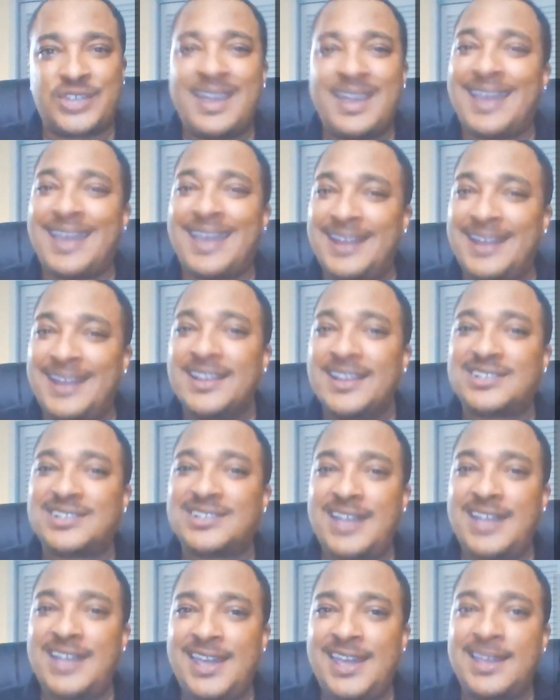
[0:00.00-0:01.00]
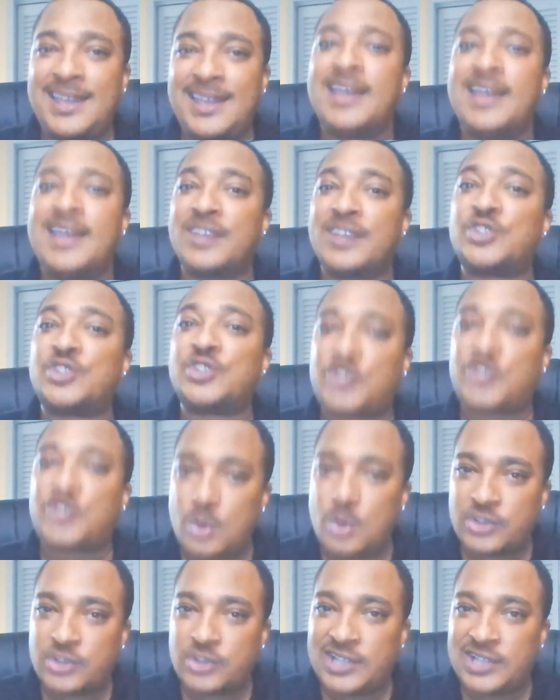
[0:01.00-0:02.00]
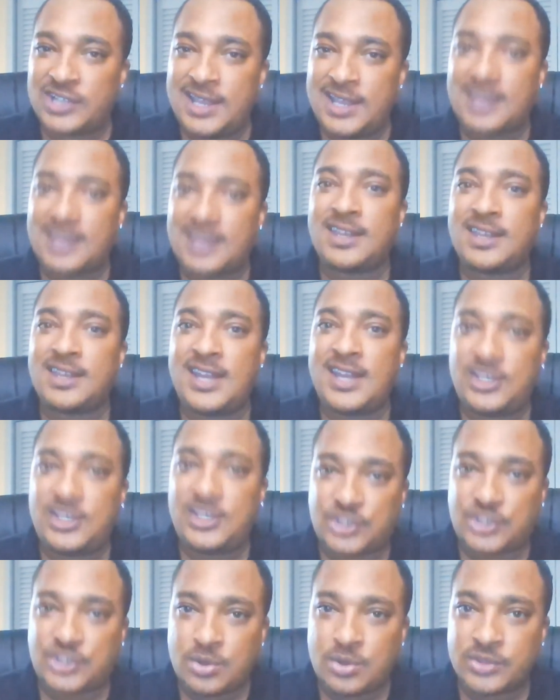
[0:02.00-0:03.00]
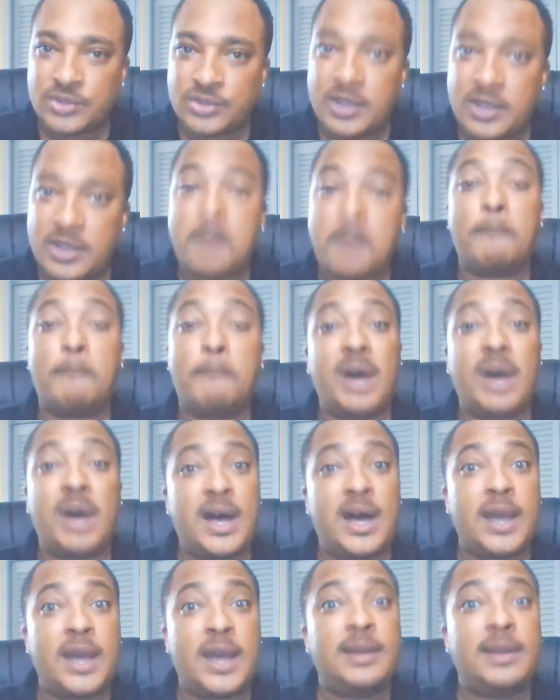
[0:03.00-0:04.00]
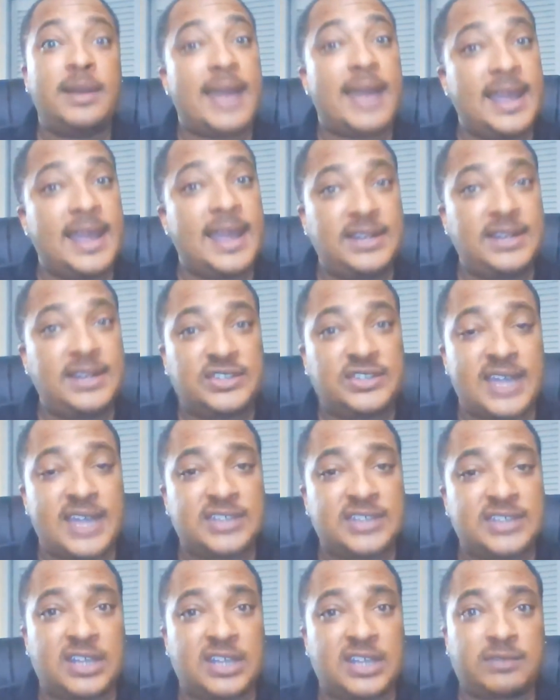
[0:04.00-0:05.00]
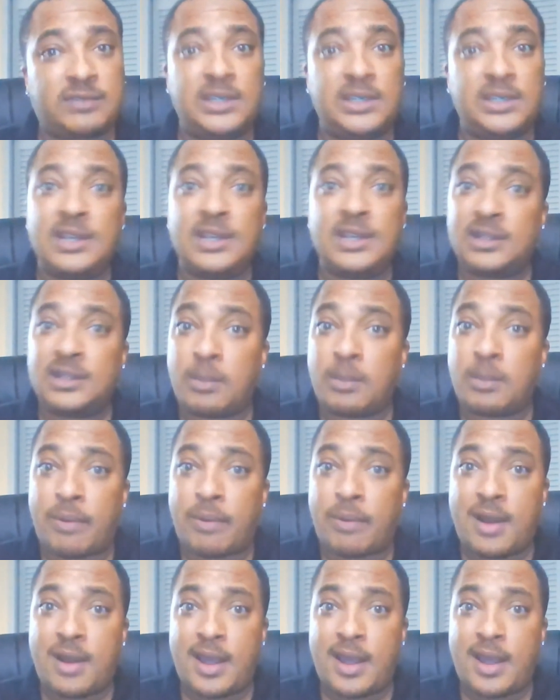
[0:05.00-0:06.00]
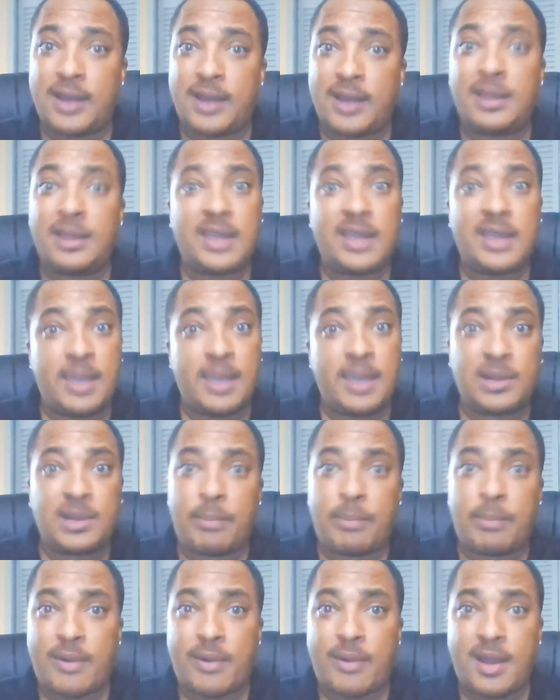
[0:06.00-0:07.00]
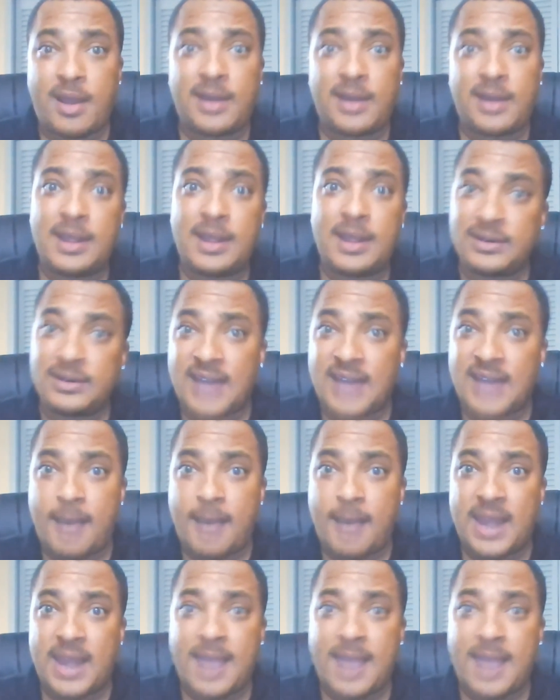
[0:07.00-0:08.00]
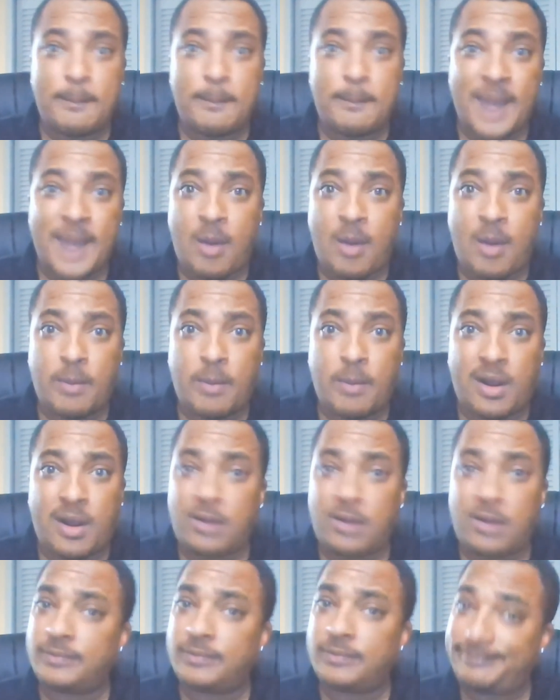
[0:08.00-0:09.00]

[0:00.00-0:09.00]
And in this league, it's a shooters league and you need shooters. But AD stays healthy. Him and LeBron dominate Powerball.